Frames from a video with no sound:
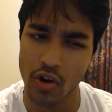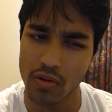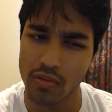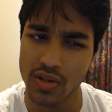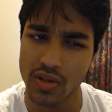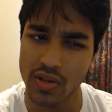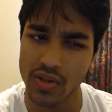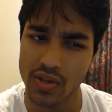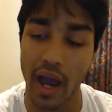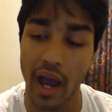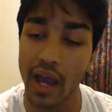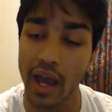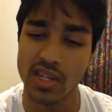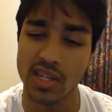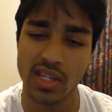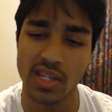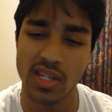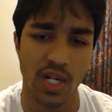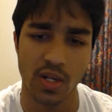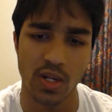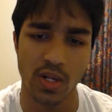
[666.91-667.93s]
so I
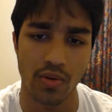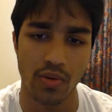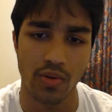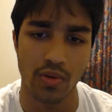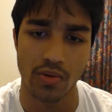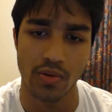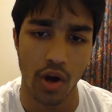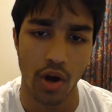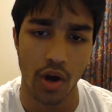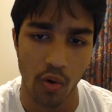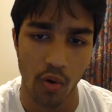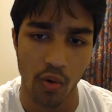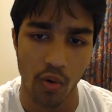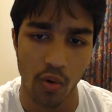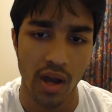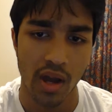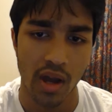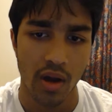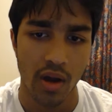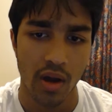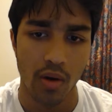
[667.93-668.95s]
still don't know
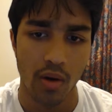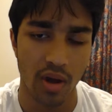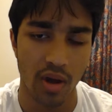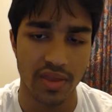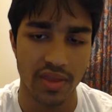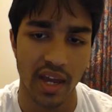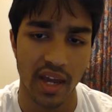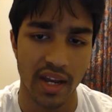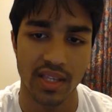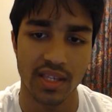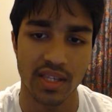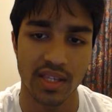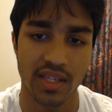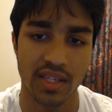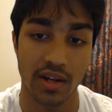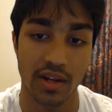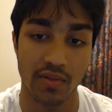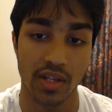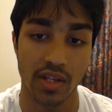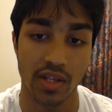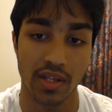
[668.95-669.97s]
what that incident
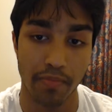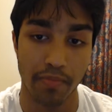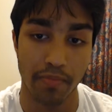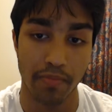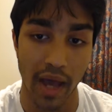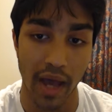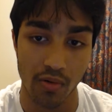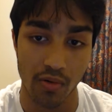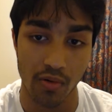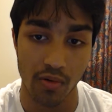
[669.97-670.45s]
was about.